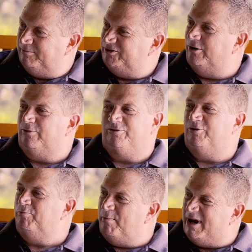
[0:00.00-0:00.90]
So
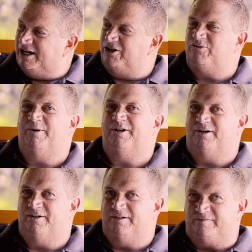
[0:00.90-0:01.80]
management
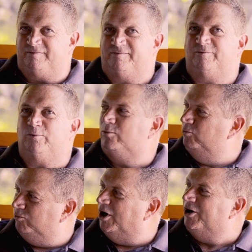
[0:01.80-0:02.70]
of
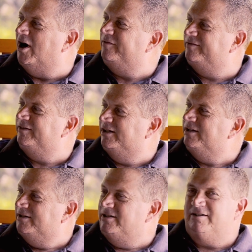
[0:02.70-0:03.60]
runoff
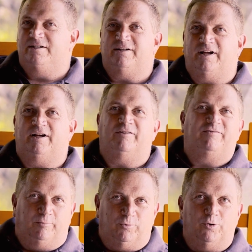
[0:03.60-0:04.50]

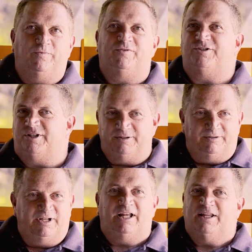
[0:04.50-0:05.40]
from roofs,
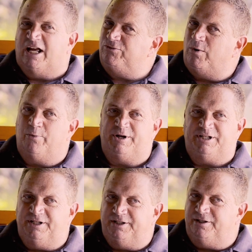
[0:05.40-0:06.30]
and that's why we
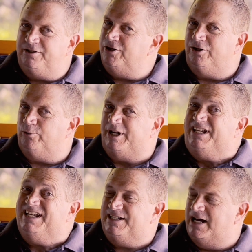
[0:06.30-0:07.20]
did
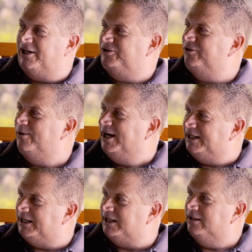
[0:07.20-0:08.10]
not do
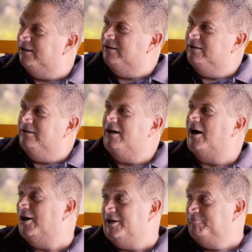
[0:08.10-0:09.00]
any
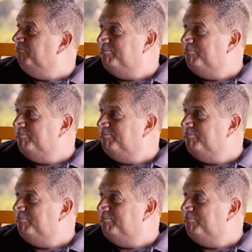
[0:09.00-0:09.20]
hard